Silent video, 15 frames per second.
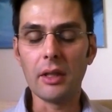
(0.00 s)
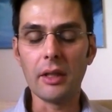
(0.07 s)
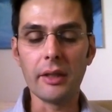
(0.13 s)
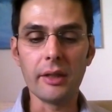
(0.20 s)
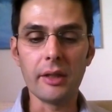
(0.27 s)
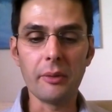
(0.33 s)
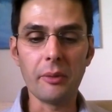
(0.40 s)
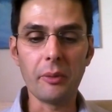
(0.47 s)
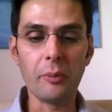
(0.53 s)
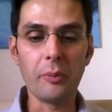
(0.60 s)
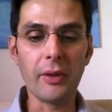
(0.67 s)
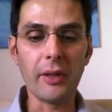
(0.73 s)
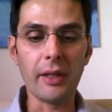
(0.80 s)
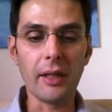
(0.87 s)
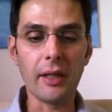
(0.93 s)

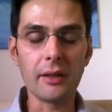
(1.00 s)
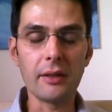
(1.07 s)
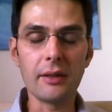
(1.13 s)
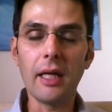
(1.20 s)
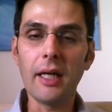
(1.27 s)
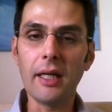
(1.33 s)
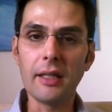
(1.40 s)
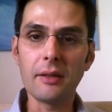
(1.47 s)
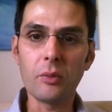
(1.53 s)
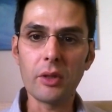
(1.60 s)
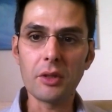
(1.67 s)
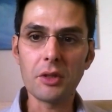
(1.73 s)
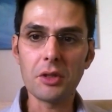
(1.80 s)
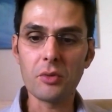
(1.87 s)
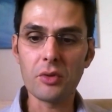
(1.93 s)
But at night,
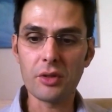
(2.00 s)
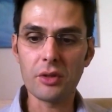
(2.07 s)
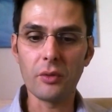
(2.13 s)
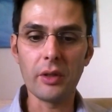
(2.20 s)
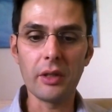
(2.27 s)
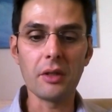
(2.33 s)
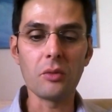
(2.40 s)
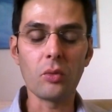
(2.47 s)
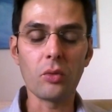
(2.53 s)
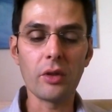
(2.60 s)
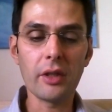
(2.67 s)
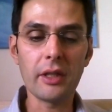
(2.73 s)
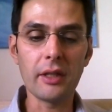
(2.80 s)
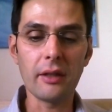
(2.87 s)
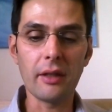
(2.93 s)
when she was going and
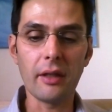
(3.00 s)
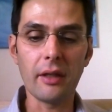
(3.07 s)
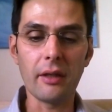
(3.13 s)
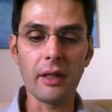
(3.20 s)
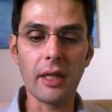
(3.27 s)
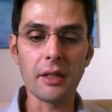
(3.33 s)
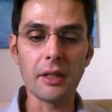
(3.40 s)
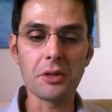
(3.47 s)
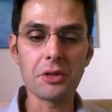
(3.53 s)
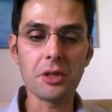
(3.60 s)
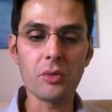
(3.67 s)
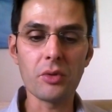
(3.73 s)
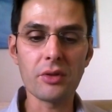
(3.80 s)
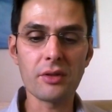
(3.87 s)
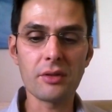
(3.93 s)
working there,
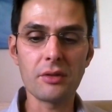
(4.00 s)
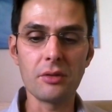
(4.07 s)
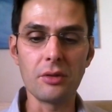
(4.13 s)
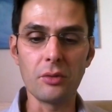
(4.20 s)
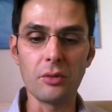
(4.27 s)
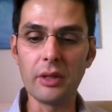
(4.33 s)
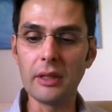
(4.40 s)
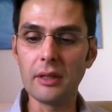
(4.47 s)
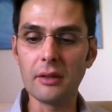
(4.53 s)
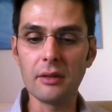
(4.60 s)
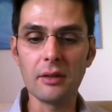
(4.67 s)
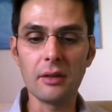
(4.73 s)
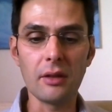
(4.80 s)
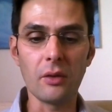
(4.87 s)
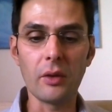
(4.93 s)
she was
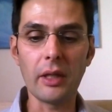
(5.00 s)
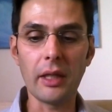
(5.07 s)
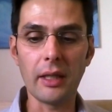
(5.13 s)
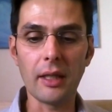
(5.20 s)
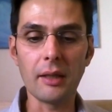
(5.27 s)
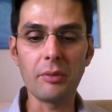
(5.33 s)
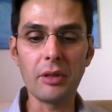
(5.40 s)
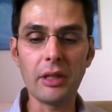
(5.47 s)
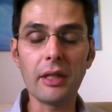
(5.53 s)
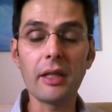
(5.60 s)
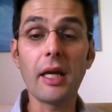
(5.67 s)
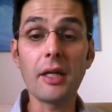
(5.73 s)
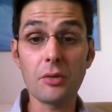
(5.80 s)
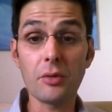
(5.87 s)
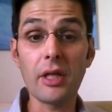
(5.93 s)
going and being
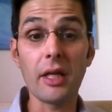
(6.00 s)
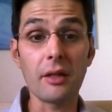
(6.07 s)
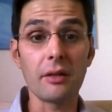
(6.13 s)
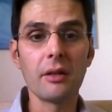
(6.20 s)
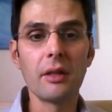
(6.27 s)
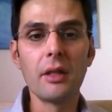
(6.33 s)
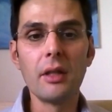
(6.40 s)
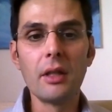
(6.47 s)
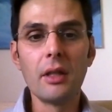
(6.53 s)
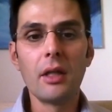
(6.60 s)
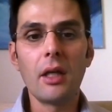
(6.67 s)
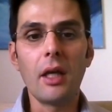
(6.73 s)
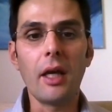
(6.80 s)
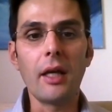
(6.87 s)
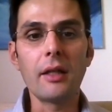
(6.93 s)
an educator
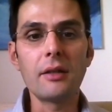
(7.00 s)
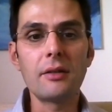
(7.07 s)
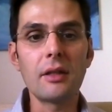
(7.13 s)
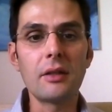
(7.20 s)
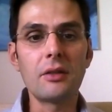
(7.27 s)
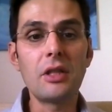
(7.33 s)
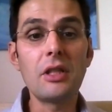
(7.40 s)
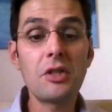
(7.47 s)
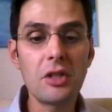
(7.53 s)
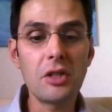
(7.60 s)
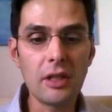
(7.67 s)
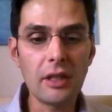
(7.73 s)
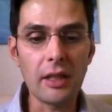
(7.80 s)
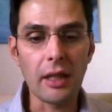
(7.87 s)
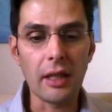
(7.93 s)
and
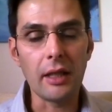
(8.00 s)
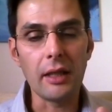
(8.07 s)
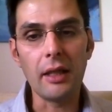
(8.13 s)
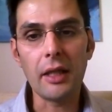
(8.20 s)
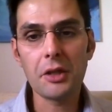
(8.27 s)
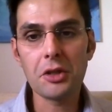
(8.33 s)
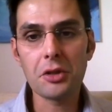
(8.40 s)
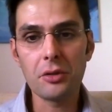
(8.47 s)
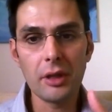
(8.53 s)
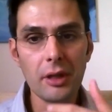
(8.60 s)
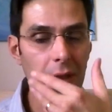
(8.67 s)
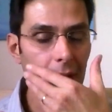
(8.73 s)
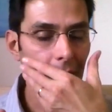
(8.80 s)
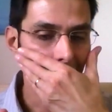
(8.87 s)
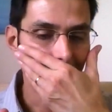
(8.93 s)
teaching and
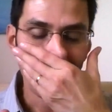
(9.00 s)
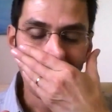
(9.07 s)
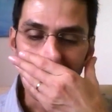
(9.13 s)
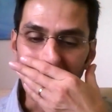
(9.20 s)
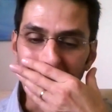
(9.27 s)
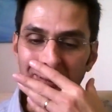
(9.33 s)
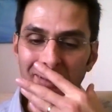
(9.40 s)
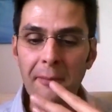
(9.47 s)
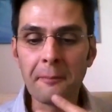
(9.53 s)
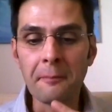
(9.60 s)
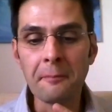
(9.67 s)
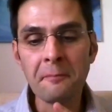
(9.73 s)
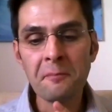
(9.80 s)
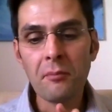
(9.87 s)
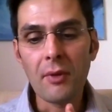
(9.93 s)
lecturing,
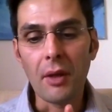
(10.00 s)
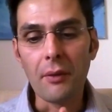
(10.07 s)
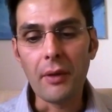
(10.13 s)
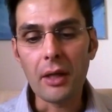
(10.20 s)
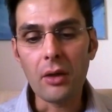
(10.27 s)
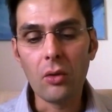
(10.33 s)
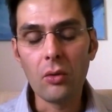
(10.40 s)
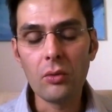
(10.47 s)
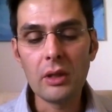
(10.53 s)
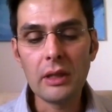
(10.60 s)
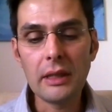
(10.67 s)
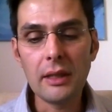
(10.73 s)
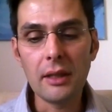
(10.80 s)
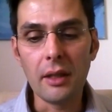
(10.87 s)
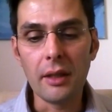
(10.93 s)
not
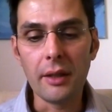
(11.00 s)
only